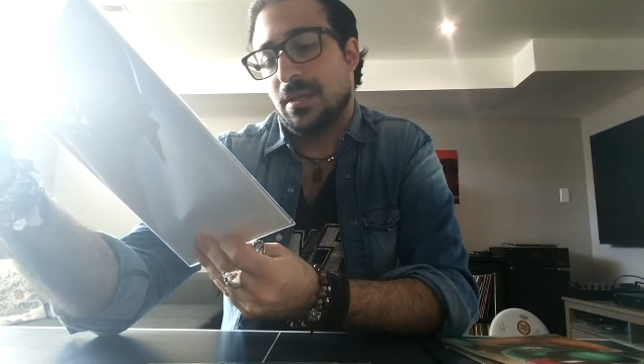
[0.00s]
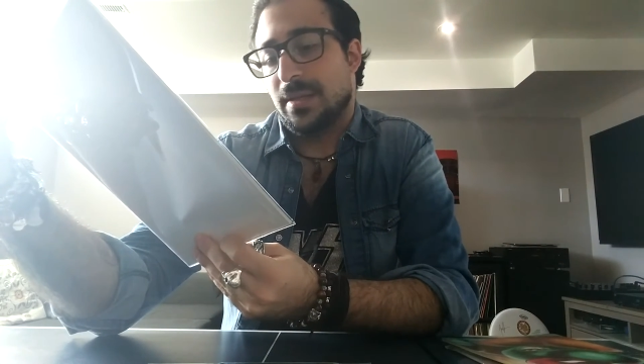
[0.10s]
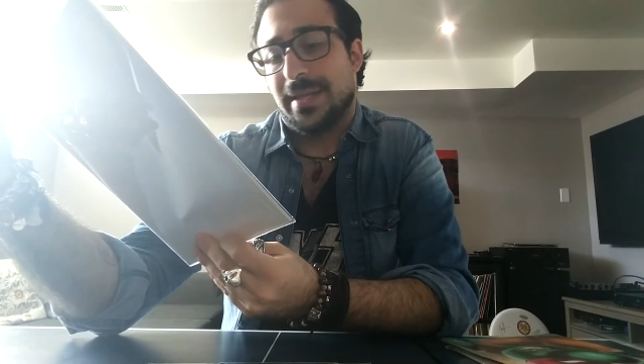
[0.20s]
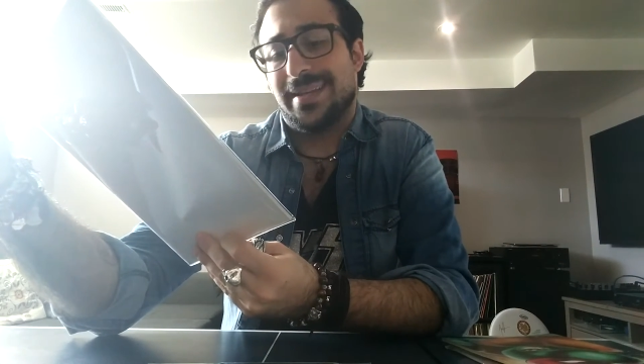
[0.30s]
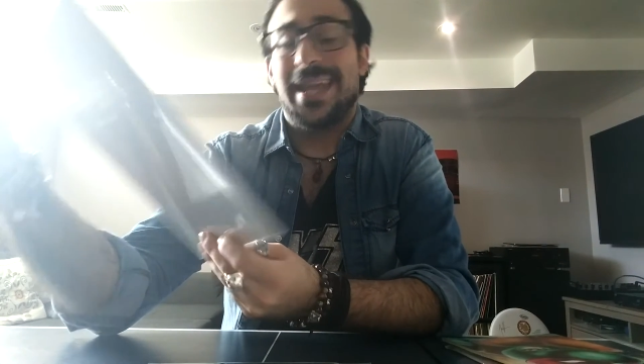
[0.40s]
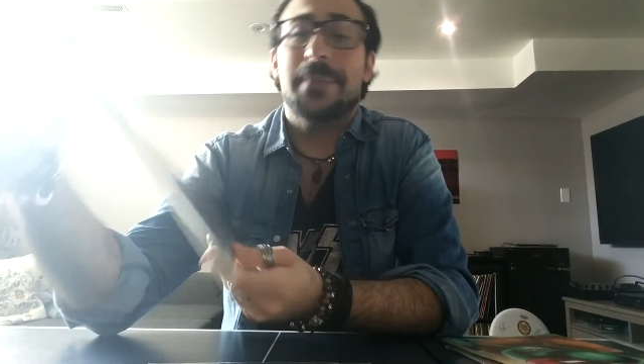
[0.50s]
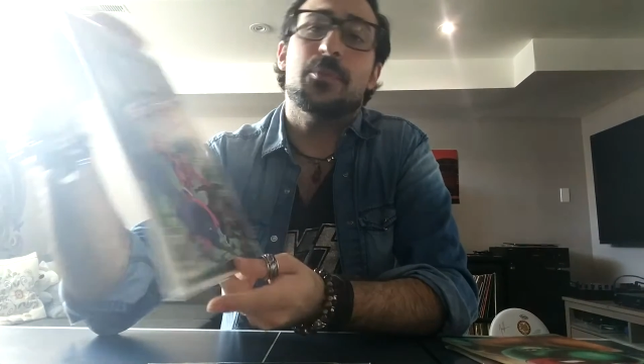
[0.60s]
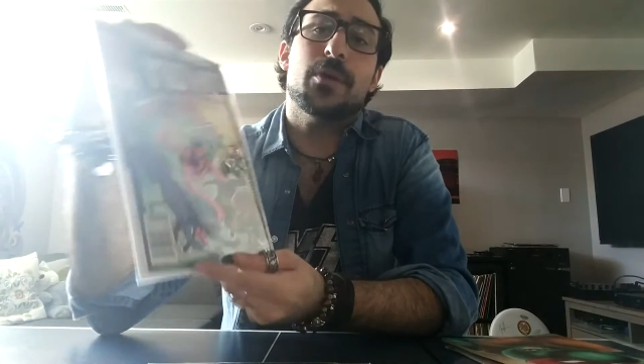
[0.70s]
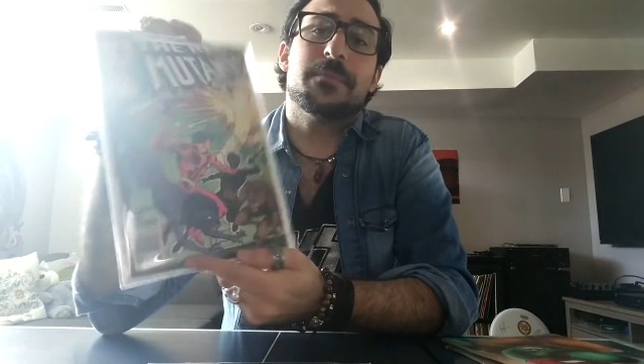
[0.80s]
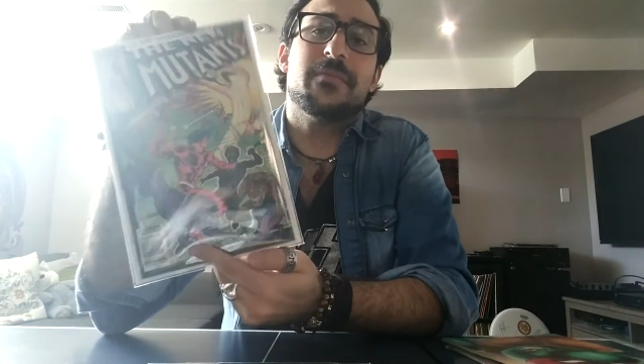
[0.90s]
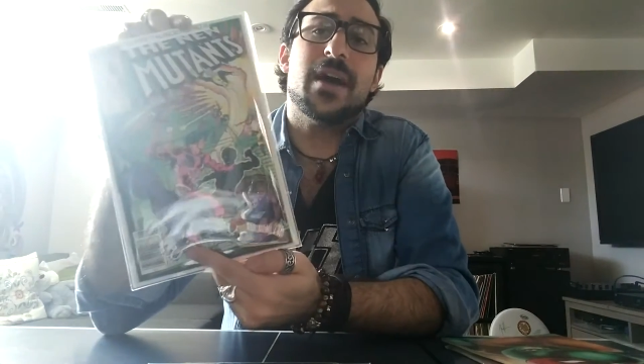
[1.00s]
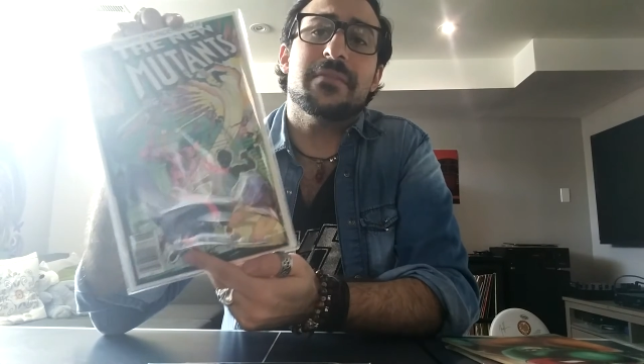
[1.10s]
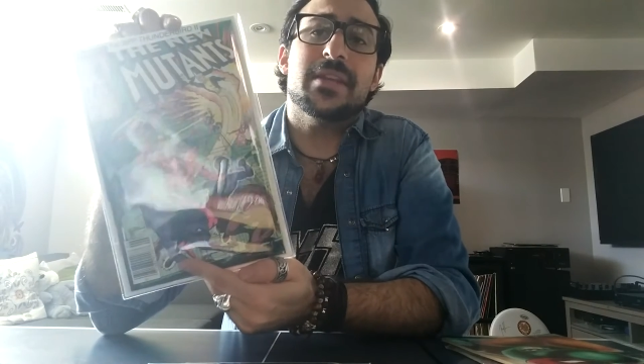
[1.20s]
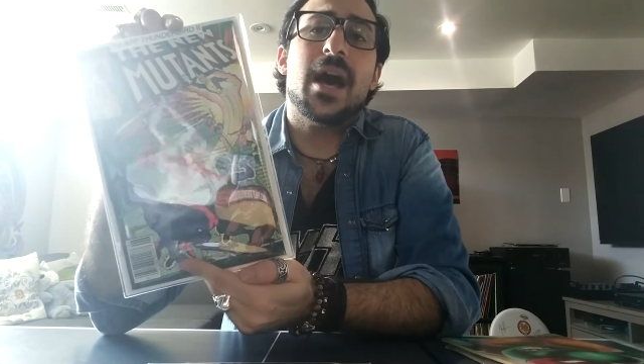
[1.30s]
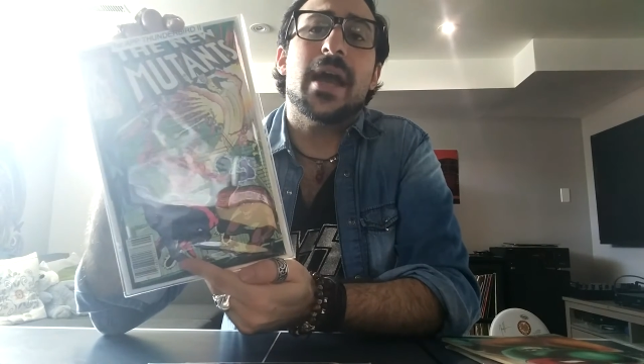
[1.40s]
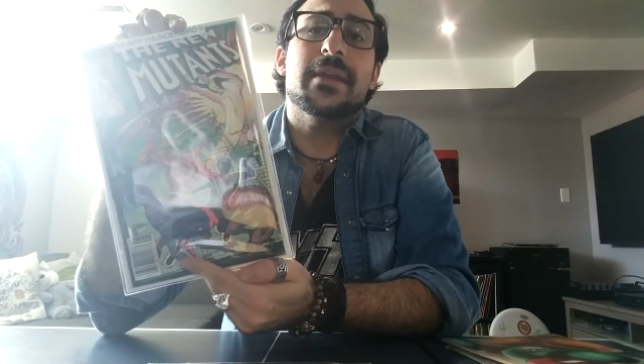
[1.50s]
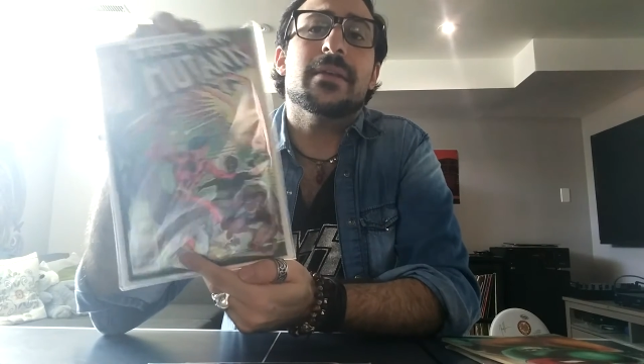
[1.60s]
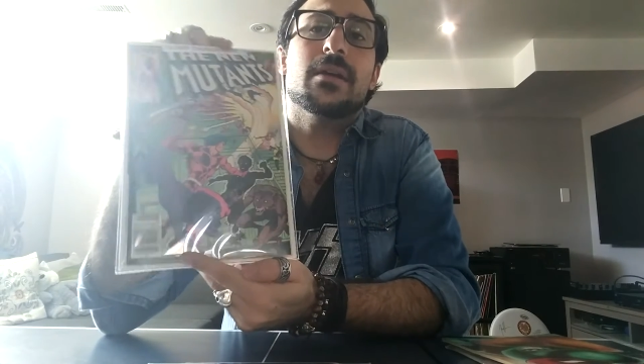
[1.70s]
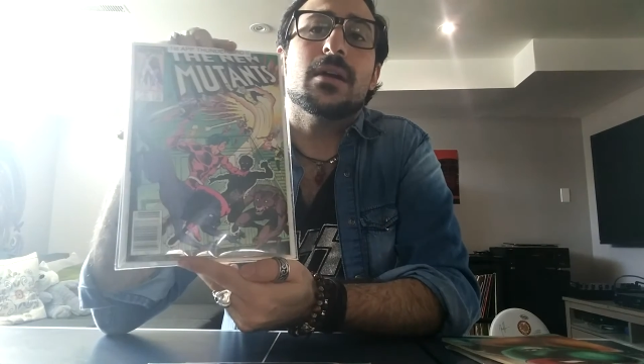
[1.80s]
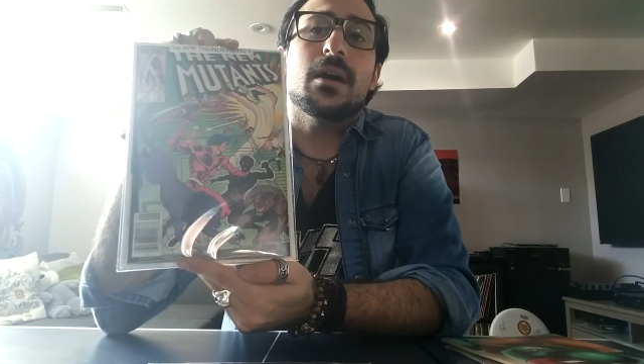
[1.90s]

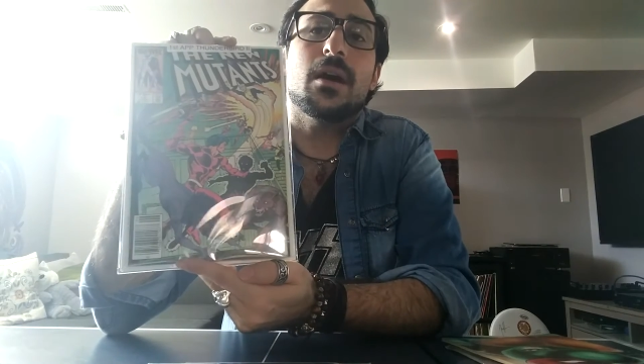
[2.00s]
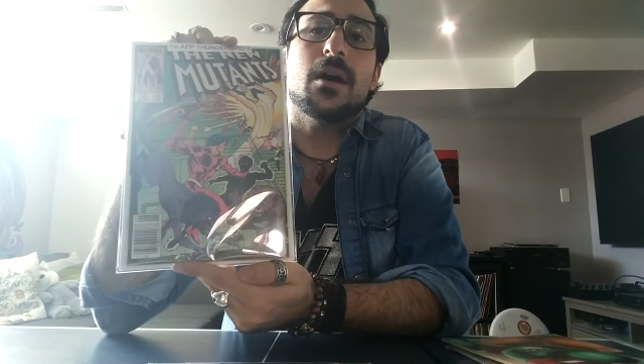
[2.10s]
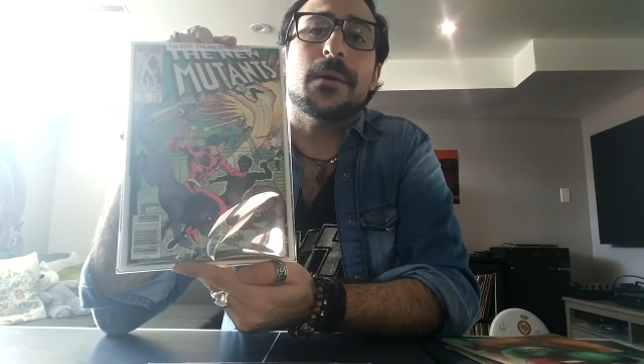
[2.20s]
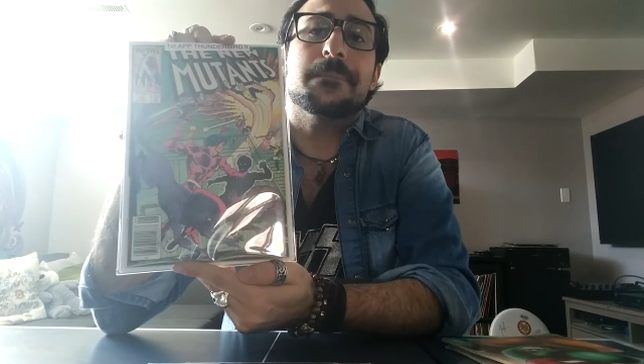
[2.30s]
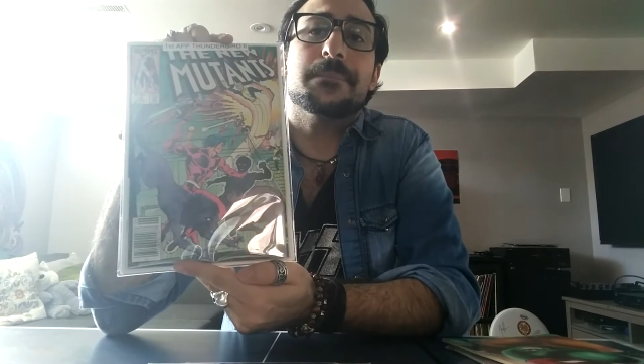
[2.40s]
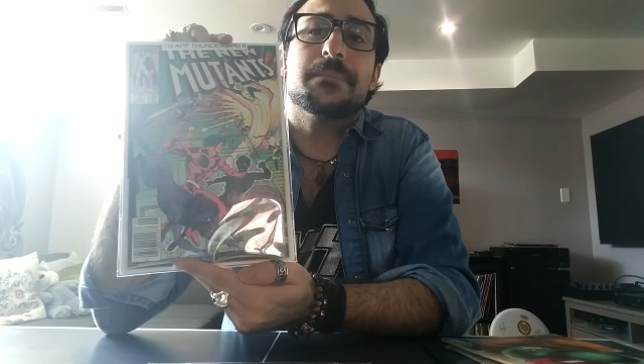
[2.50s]
8.59